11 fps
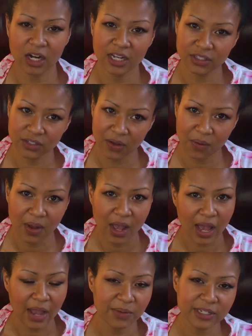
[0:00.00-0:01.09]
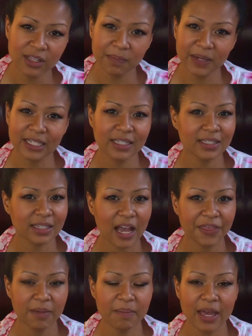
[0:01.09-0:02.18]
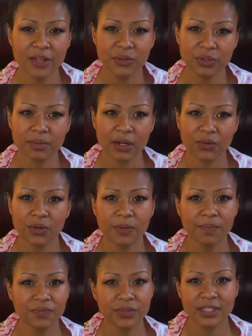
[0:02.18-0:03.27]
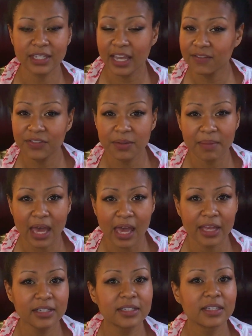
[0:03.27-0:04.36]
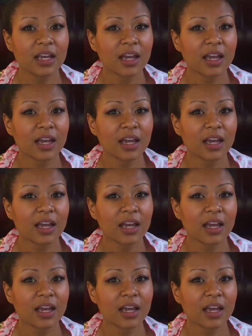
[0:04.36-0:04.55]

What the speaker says: And so I went to the Pyxis, got the meds, went to my rooms, gave the meds,